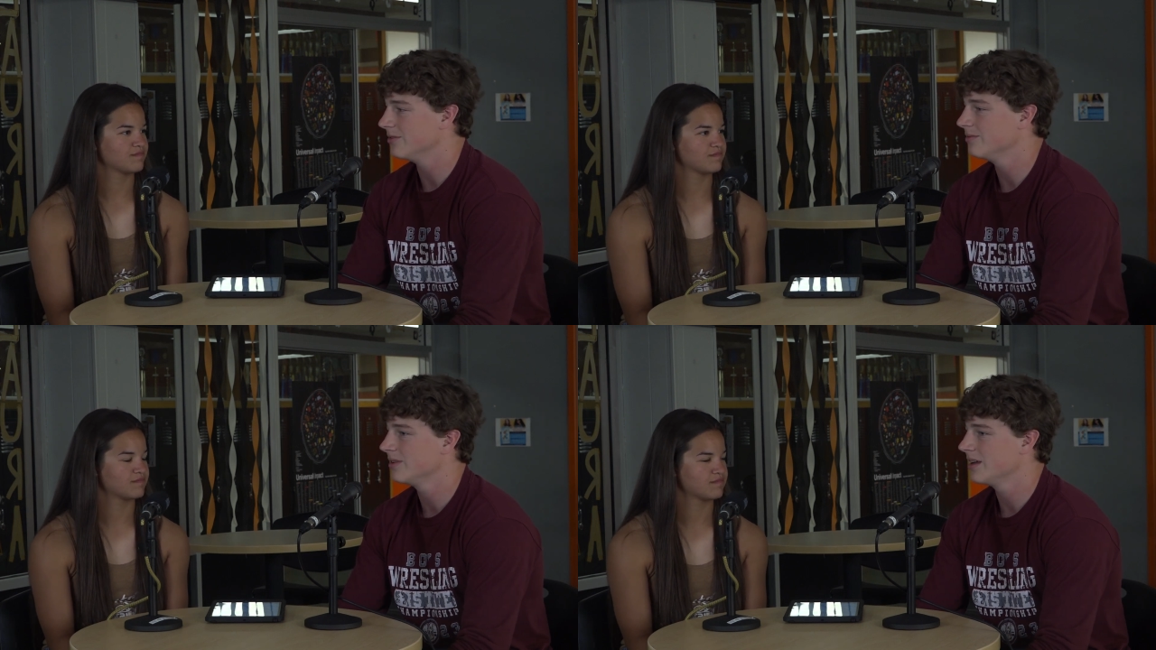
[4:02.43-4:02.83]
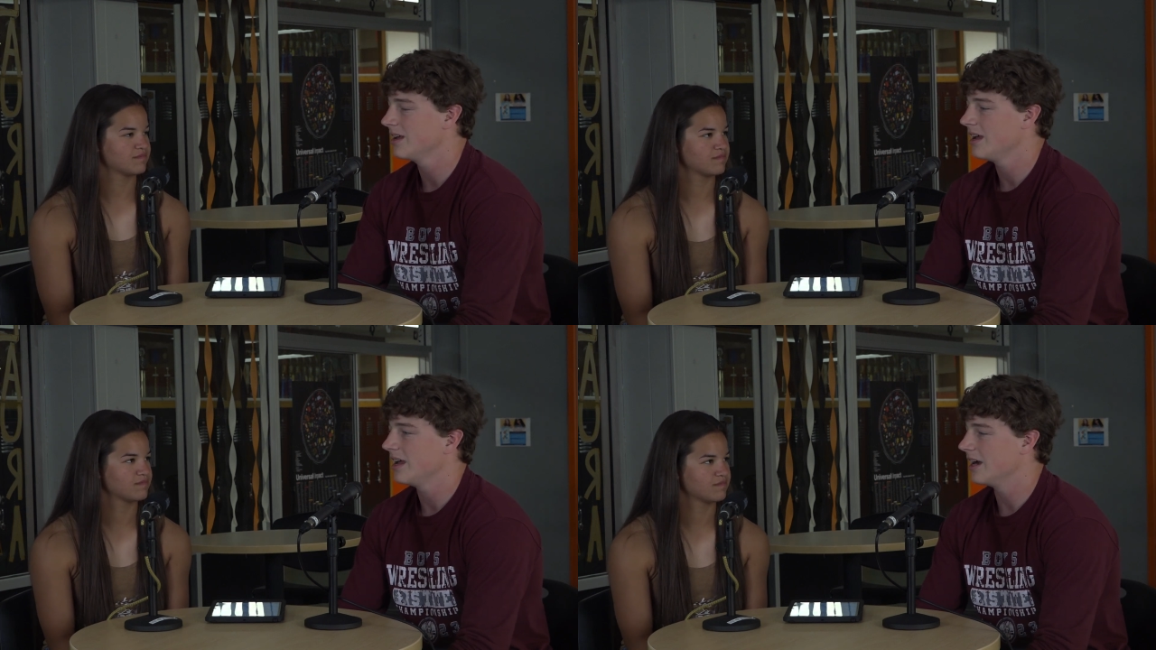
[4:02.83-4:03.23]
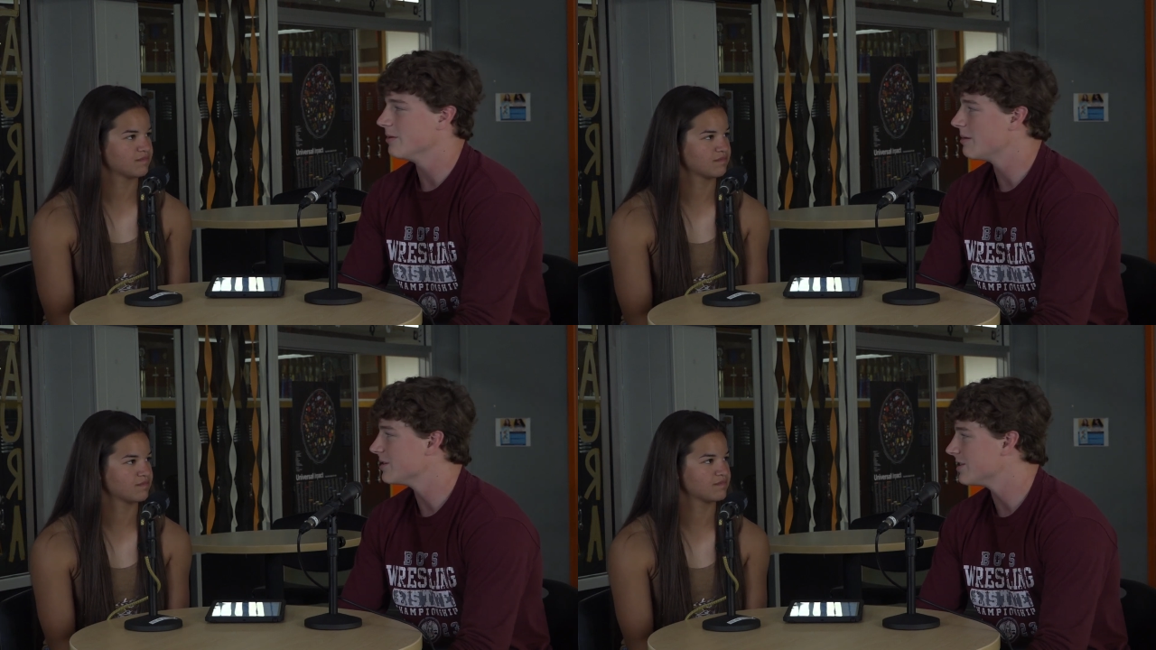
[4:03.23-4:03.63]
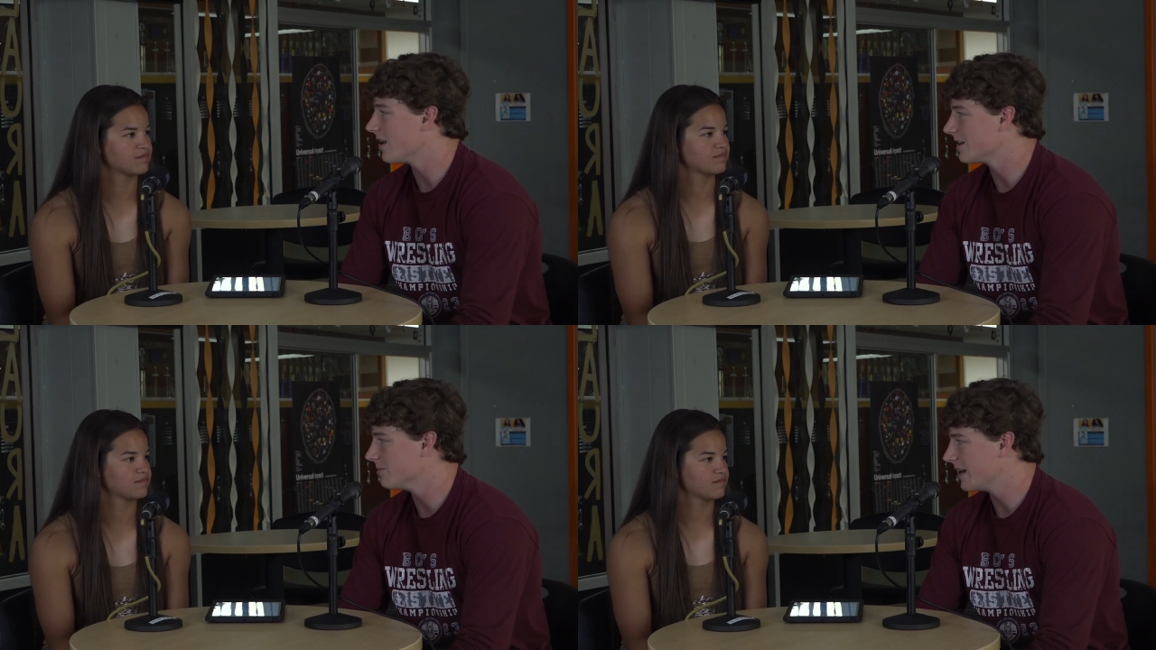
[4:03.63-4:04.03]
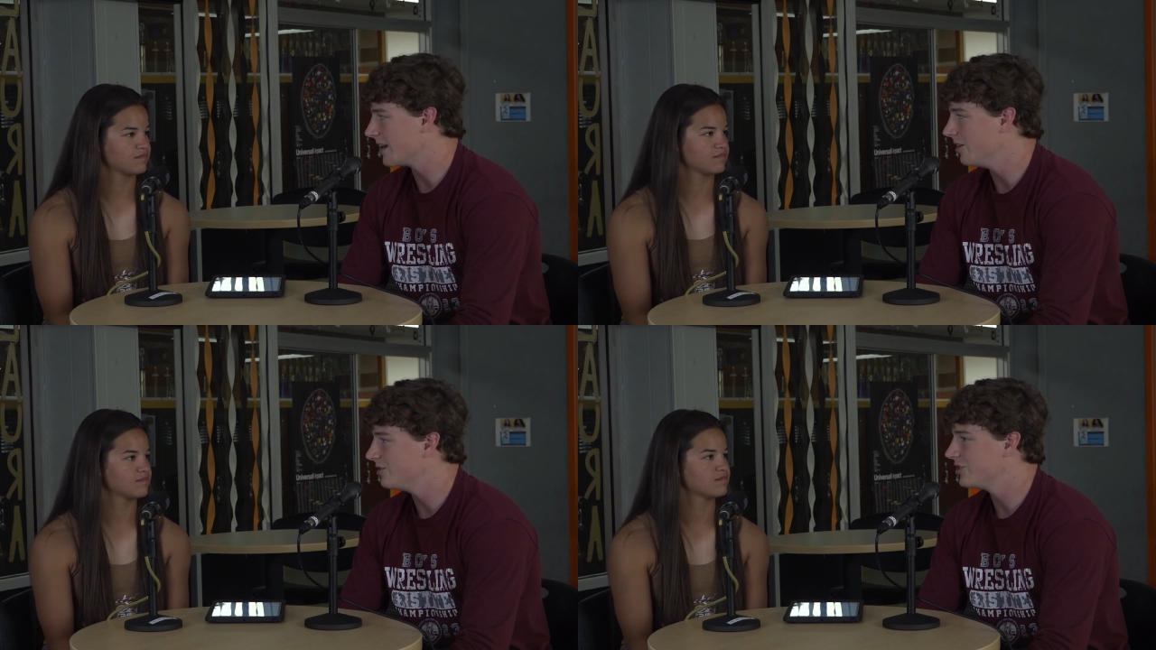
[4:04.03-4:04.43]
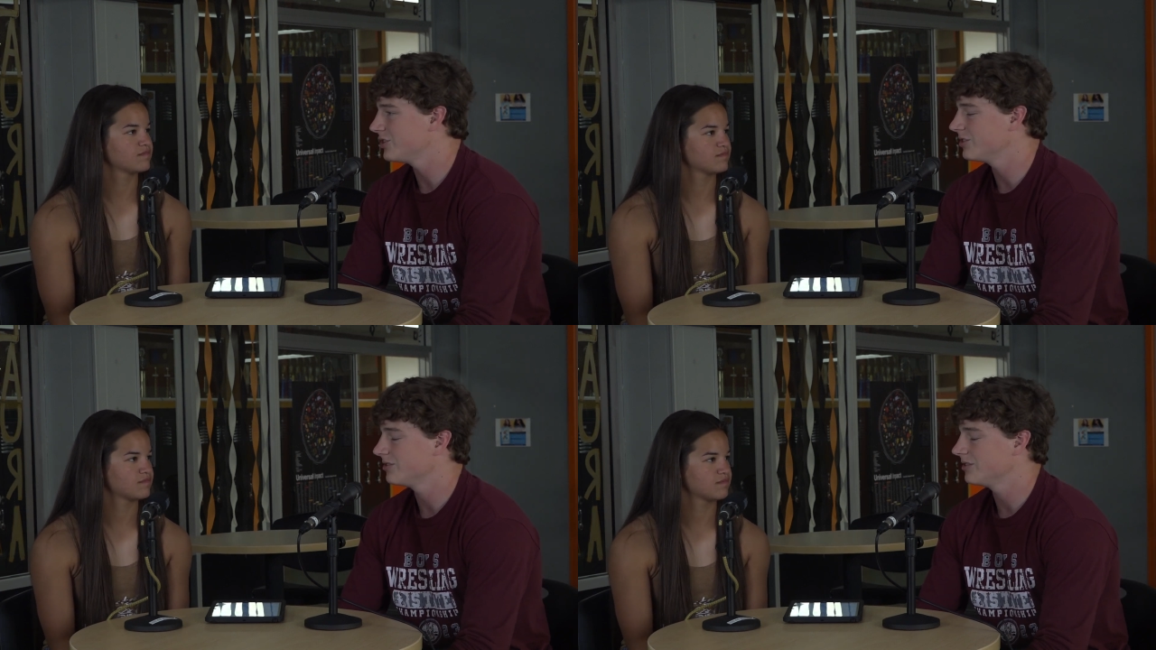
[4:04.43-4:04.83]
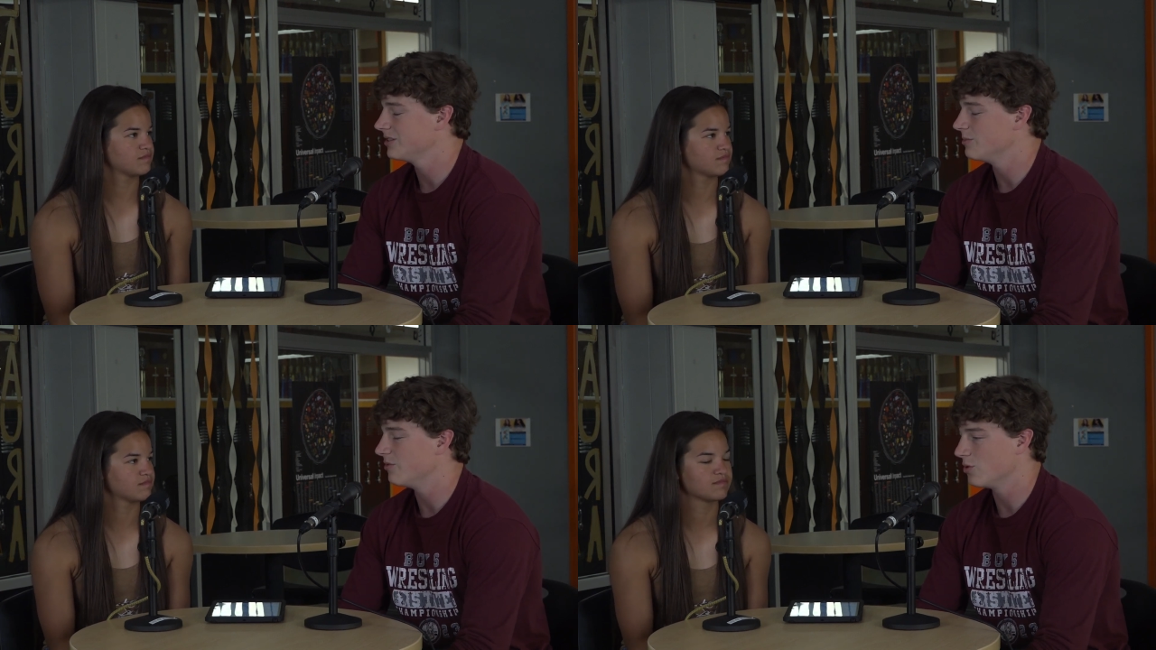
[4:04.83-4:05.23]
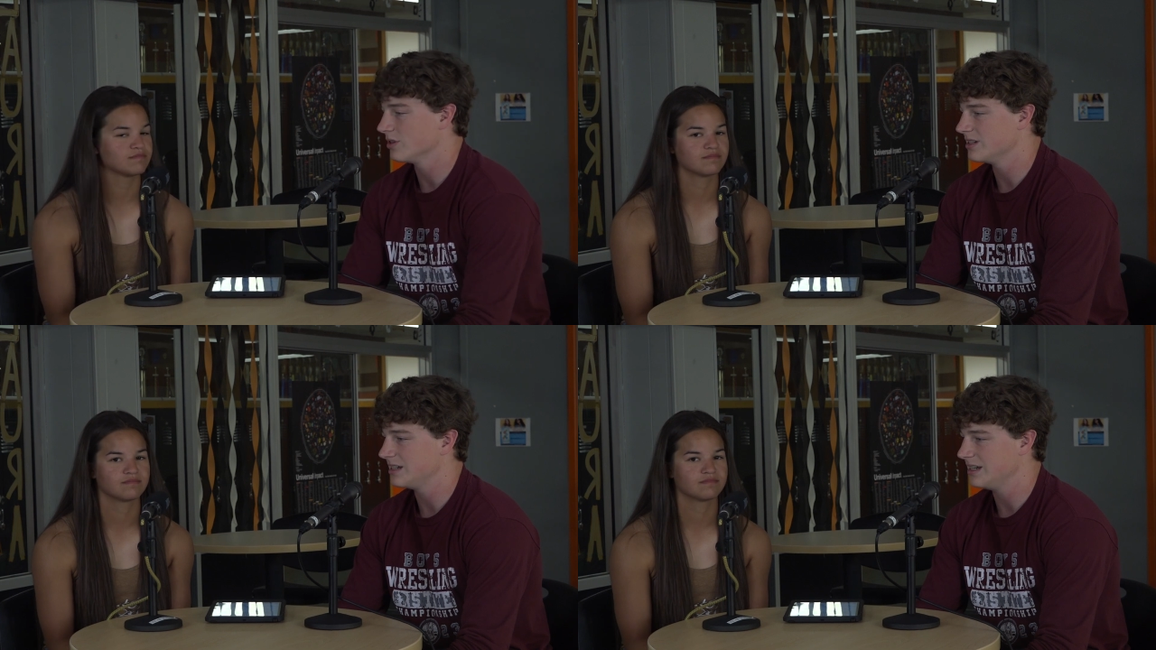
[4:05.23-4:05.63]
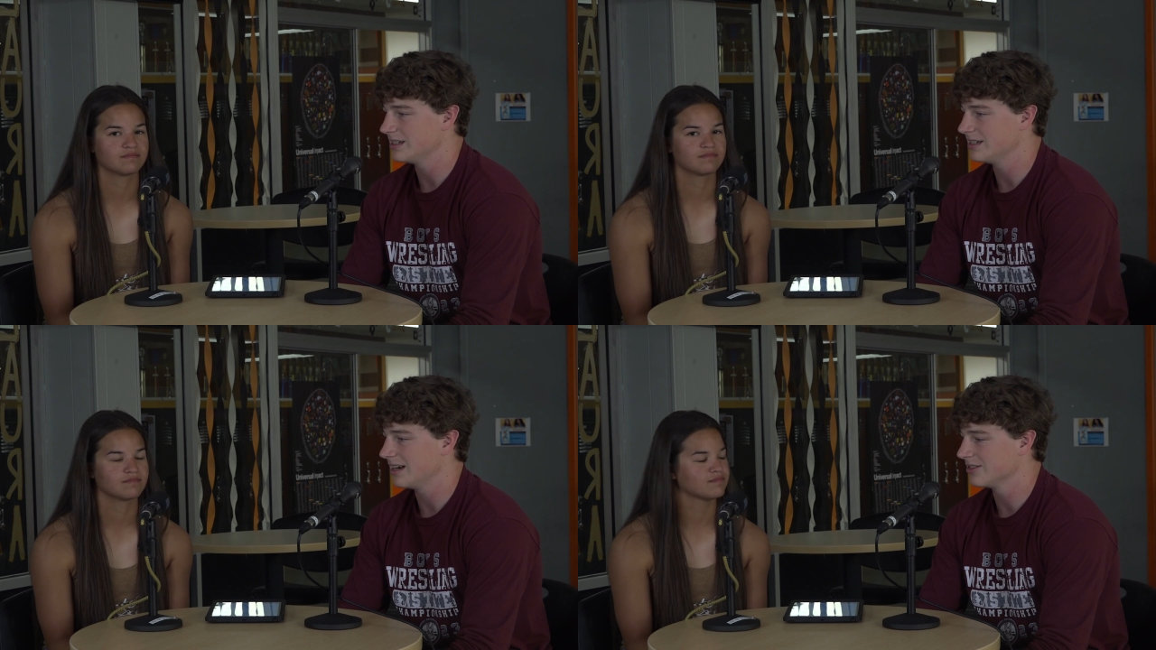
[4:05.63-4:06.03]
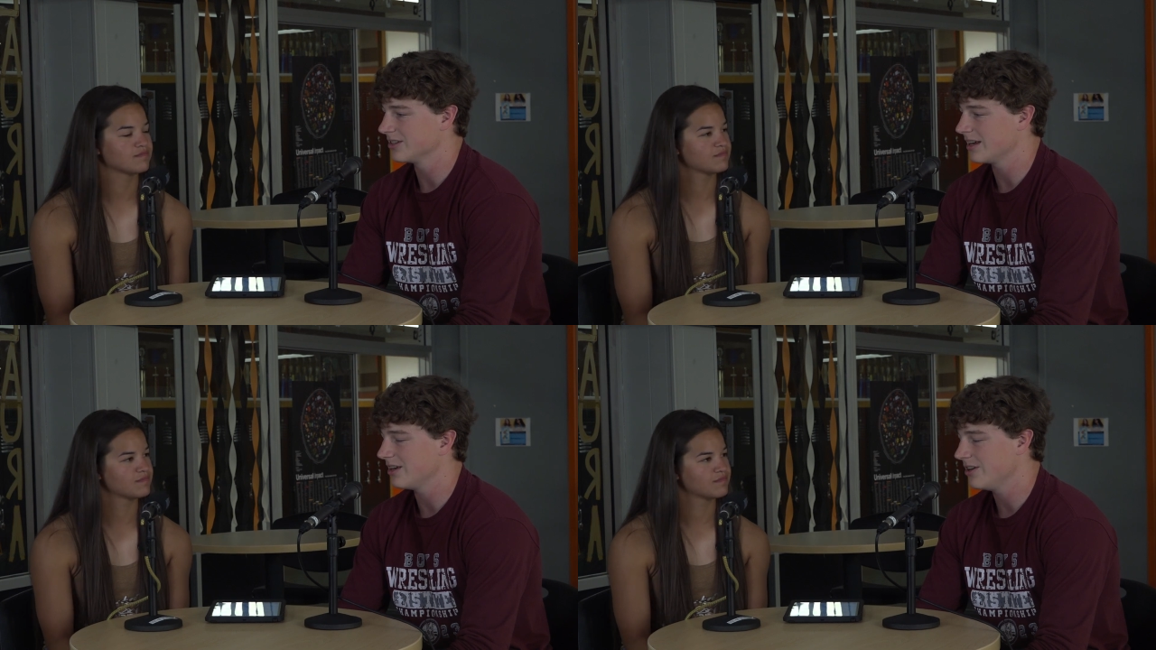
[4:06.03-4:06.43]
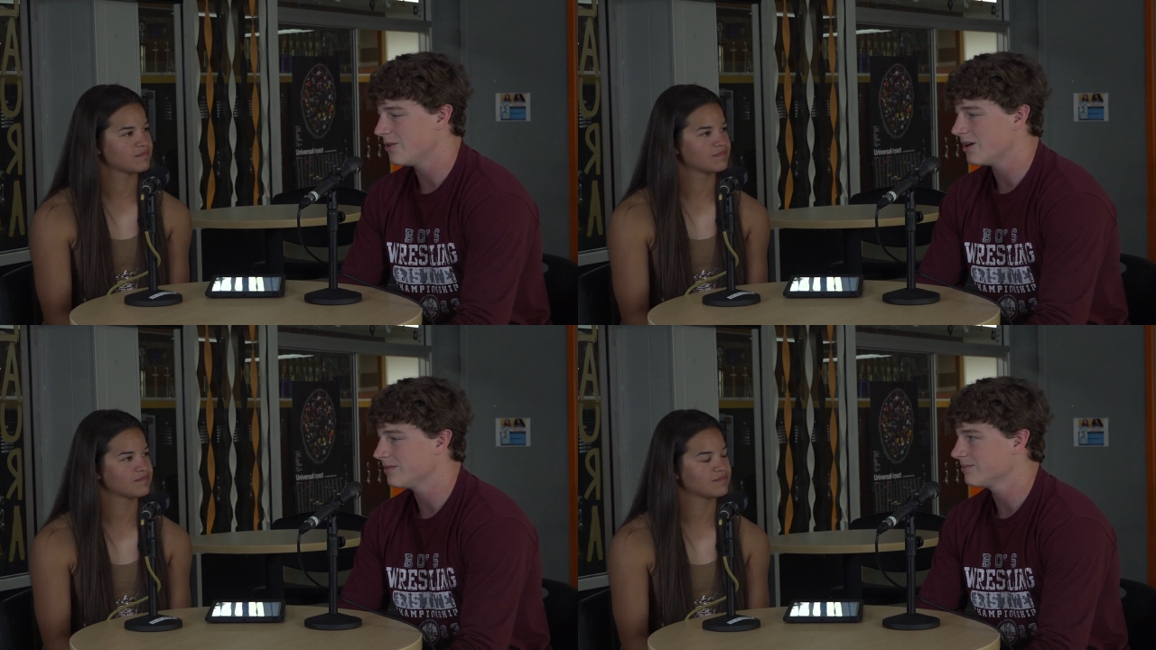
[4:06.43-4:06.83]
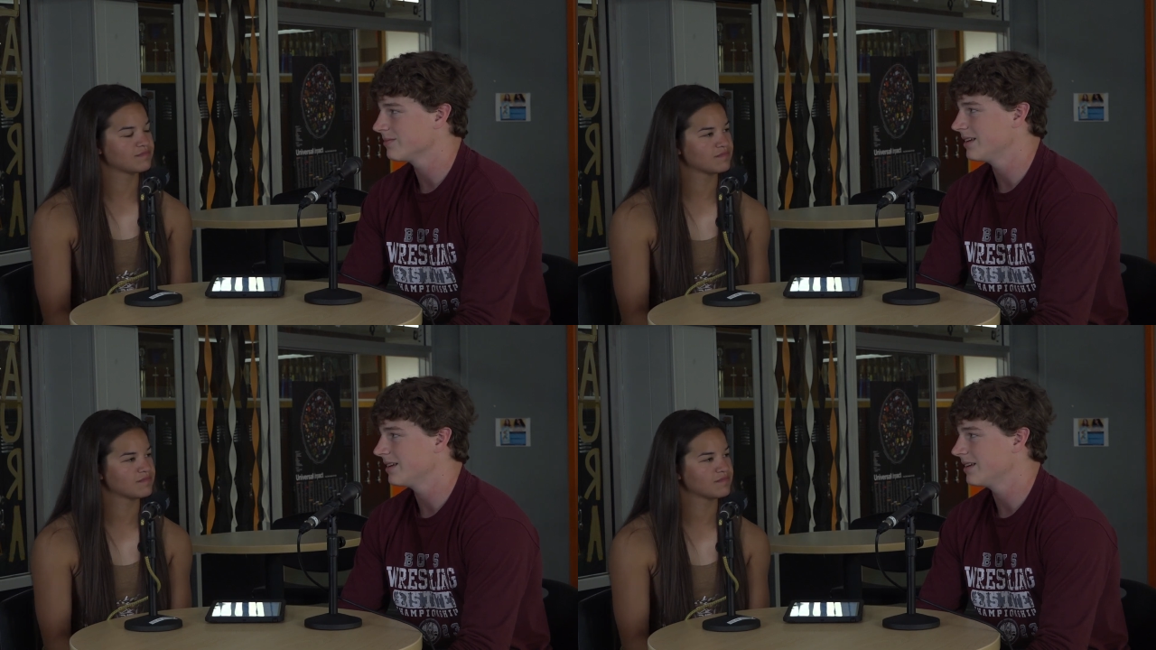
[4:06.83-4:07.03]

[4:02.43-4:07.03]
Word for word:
Speaker 1: And I remember talking to my coach before the season, and I was like, you know what?